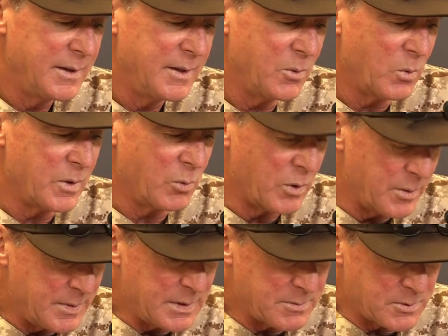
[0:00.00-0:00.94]
You only want
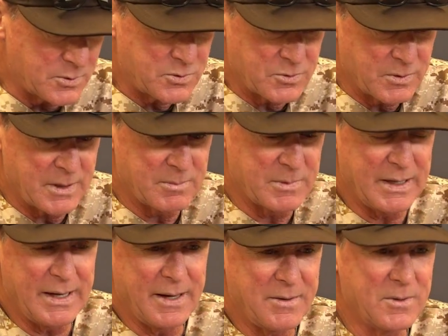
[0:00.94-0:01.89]
to be able to string them
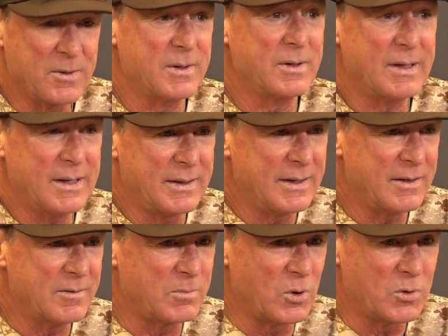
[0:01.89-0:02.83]
together and
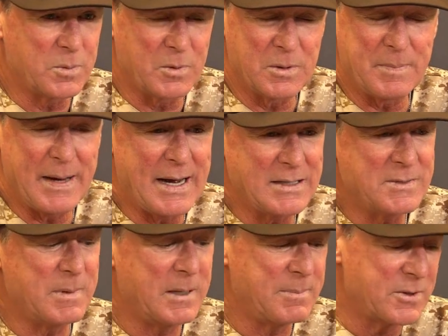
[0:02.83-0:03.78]
give multiple
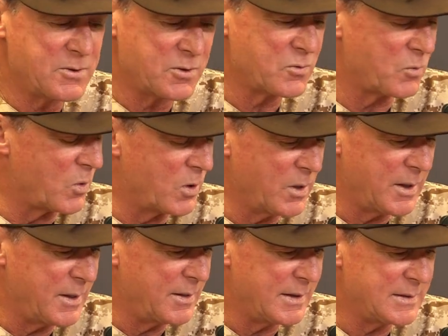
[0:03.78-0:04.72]
at-bats, make pitchers
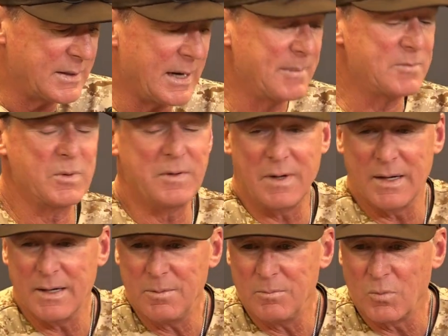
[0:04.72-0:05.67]
work. At times we've
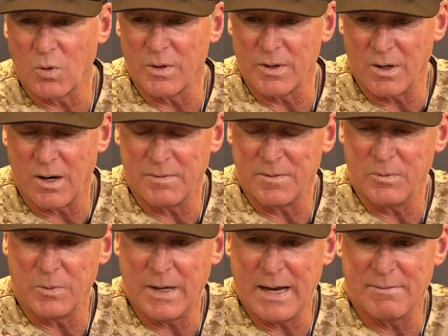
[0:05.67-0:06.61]
done it, more than
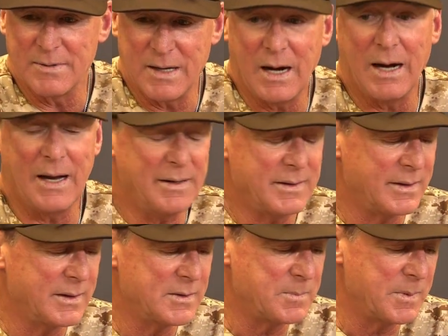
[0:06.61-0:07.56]
often we have not.
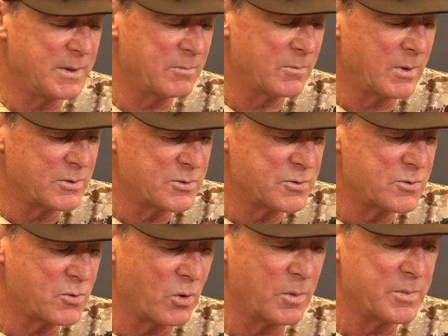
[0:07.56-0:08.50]
And it's been runners in
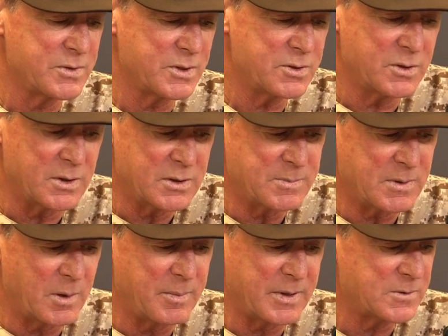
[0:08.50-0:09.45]
scoring position that's
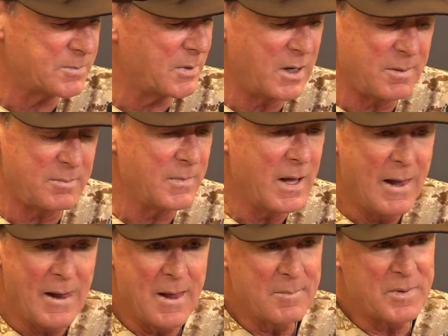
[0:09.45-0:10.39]
been our biggest problem.
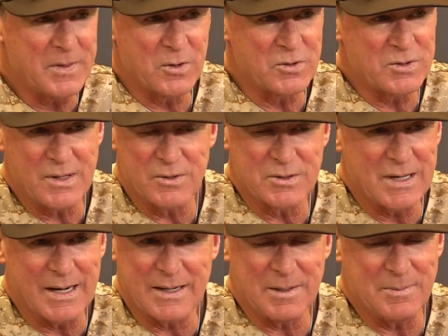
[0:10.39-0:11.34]
But there's
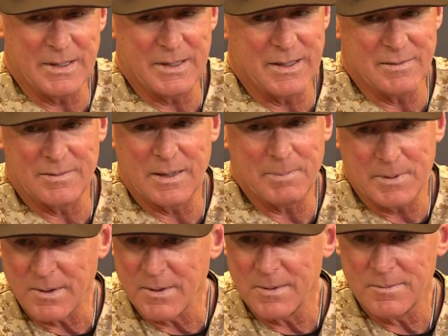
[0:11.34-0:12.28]
not going to be a give up
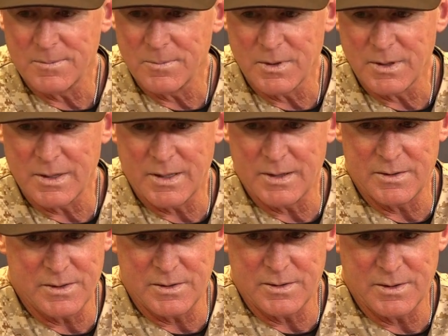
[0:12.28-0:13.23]
here. We're going to
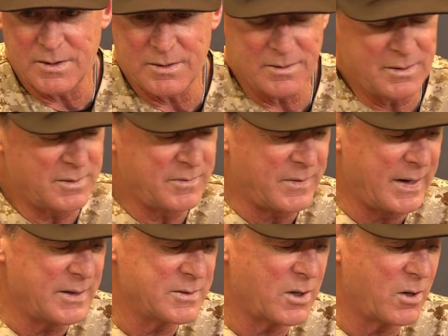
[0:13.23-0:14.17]
continue to
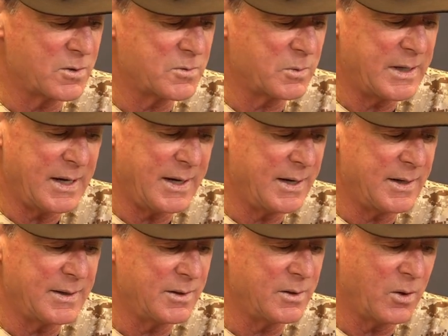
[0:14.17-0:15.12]
fight as hard as we
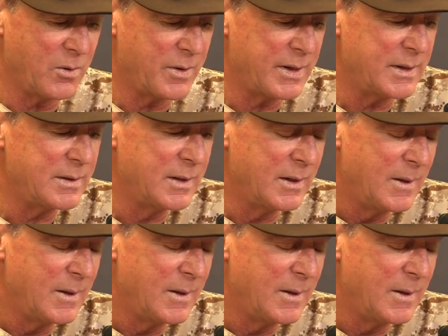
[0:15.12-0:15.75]
can and know that